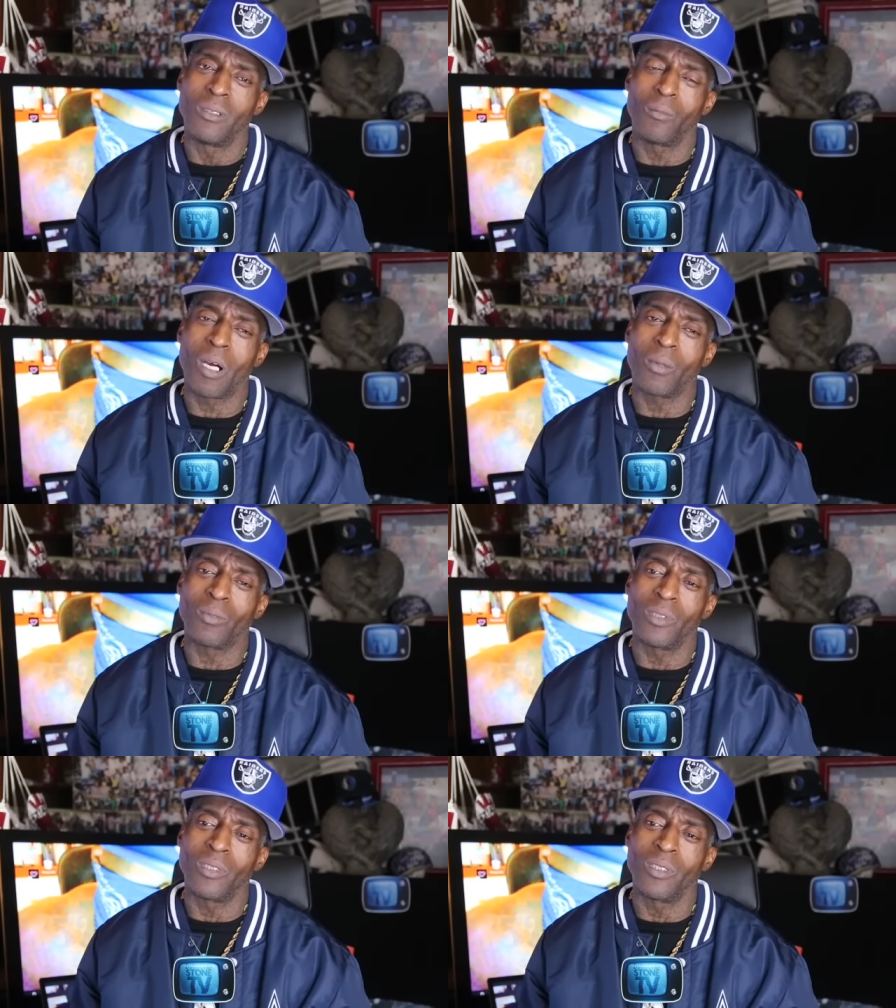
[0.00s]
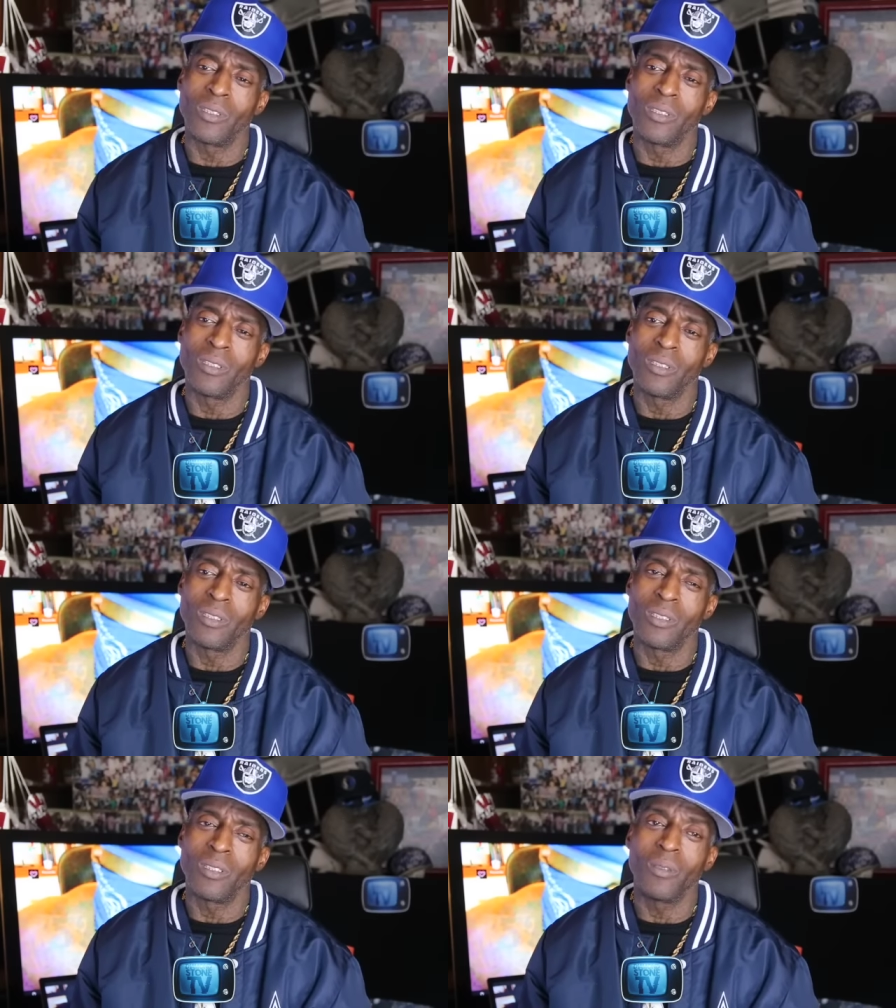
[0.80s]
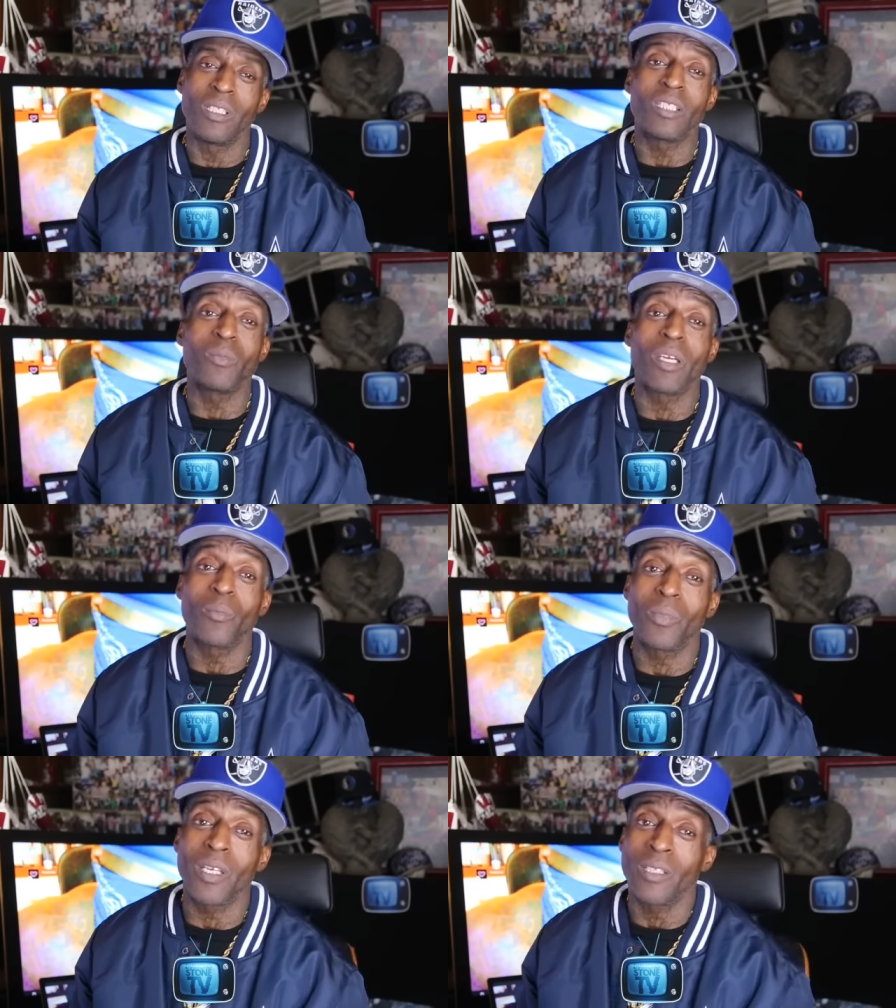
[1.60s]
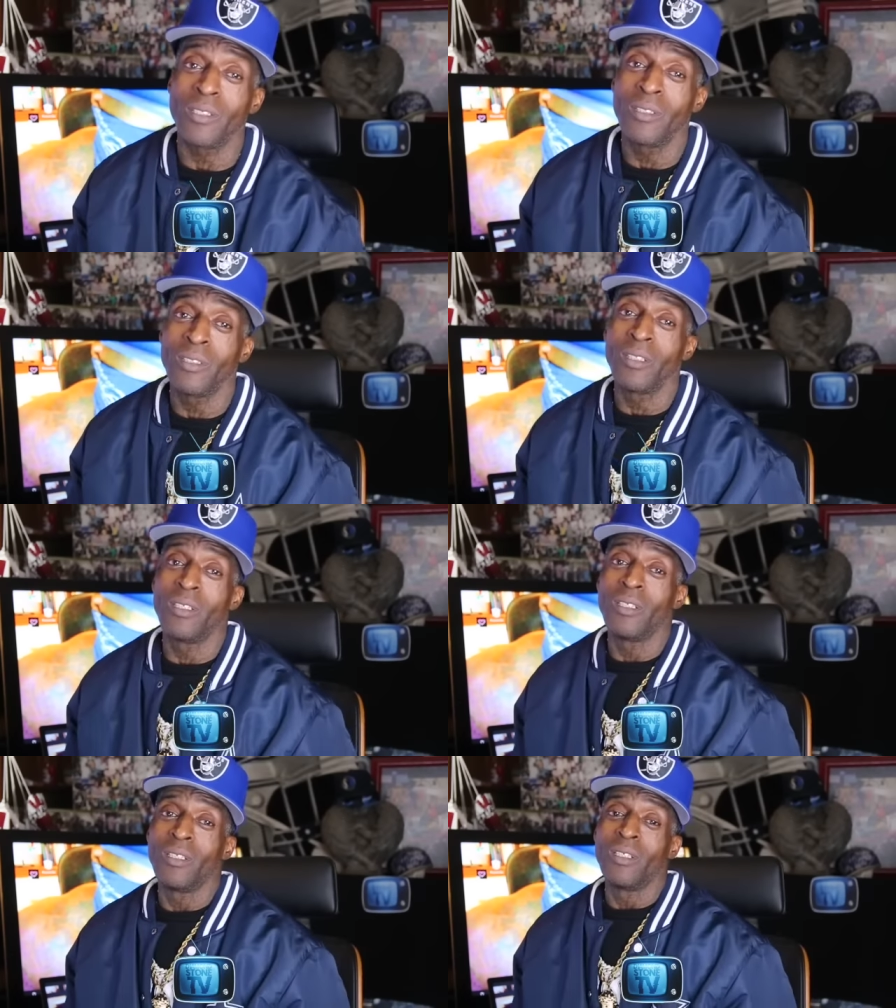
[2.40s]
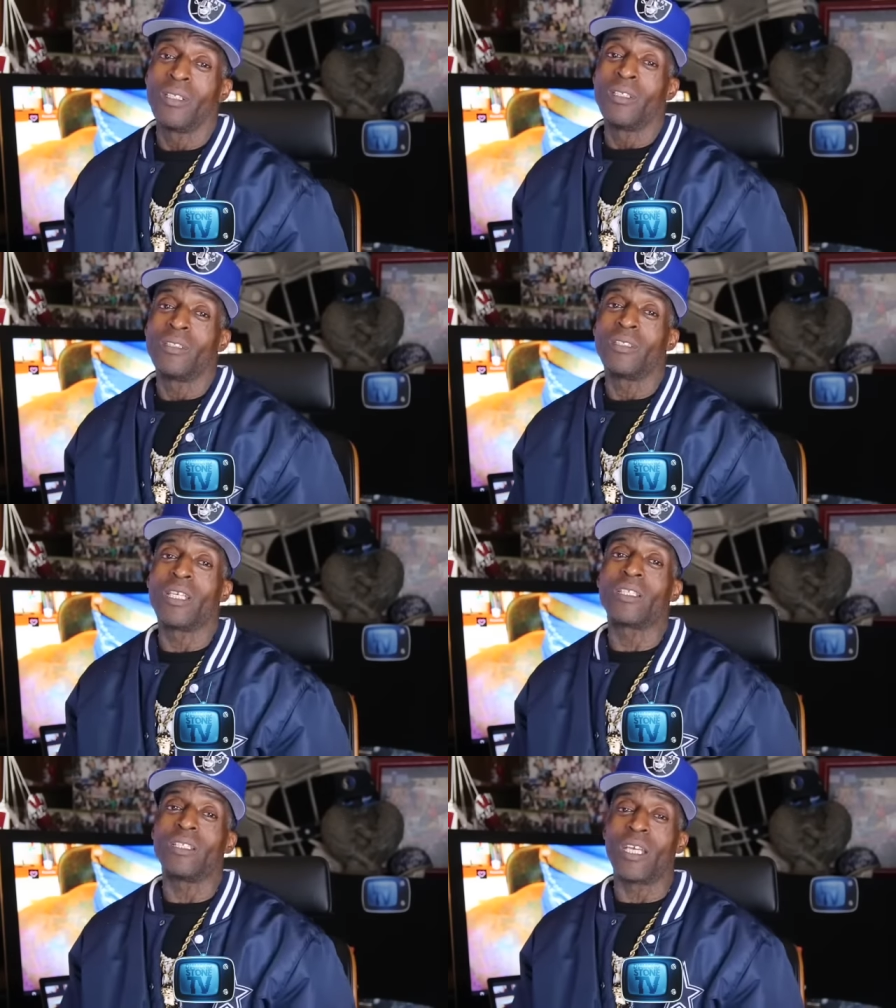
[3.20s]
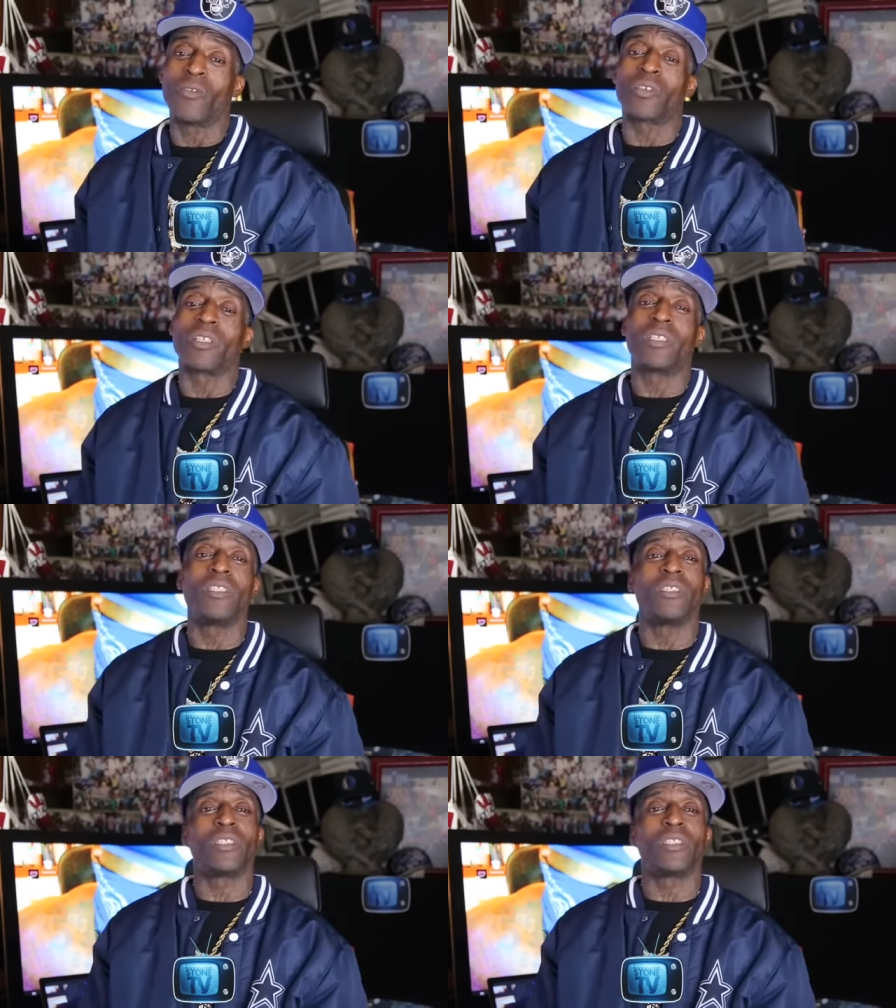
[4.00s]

mama, let's make a bet that the devil can kill